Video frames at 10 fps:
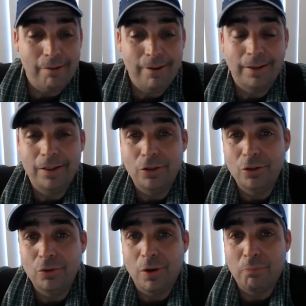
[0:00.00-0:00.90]
I really
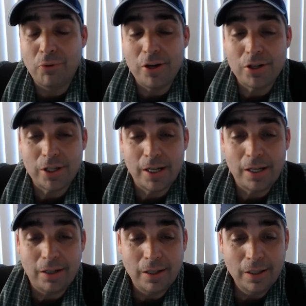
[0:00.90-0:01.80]
do
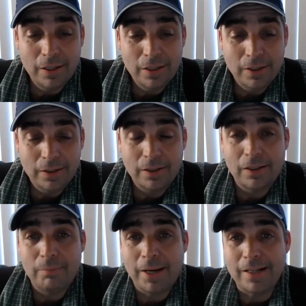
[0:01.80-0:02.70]
appreciate
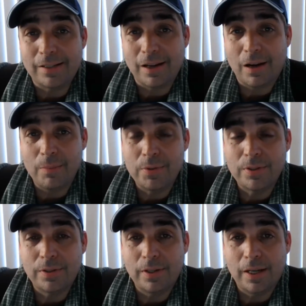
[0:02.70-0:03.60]
uh, my
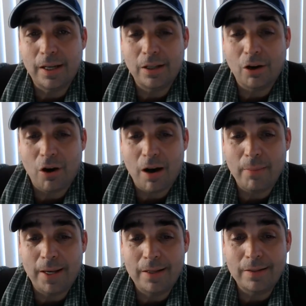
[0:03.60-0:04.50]
subs and the
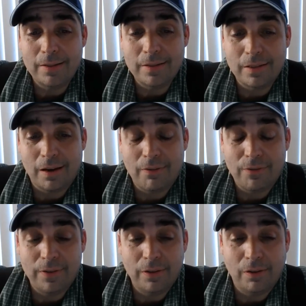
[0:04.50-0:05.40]
comments and stuff
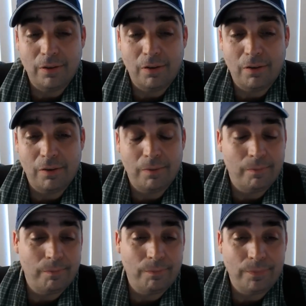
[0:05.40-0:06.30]
and, and all
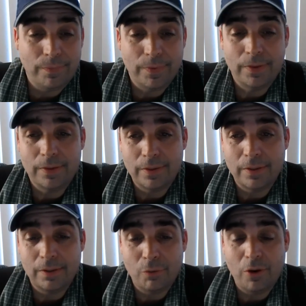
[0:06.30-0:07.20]

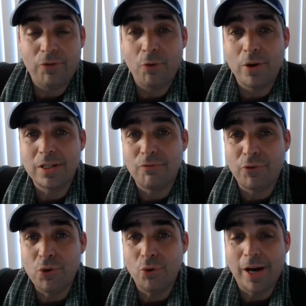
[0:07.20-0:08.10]
if it wasn't
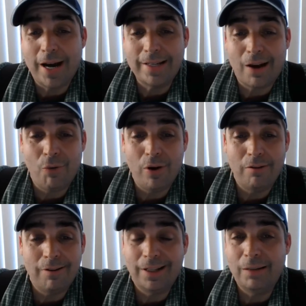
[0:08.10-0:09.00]
for you guys, I
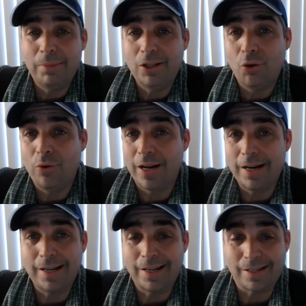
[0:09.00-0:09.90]
wouldn't really be doing
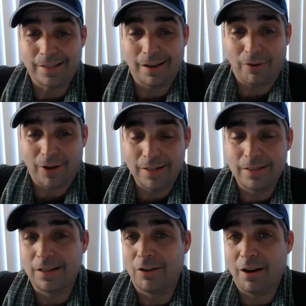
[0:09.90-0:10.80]
any of this stuff because
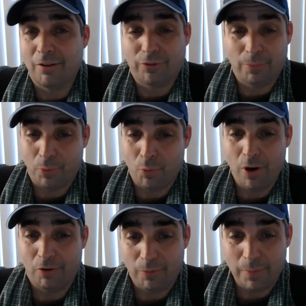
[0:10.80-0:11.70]
it's a lot of flipping
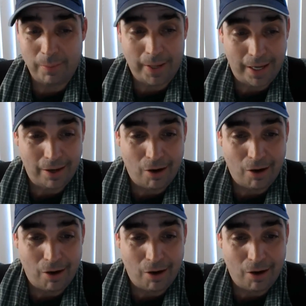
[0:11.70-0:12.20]
work for me, man.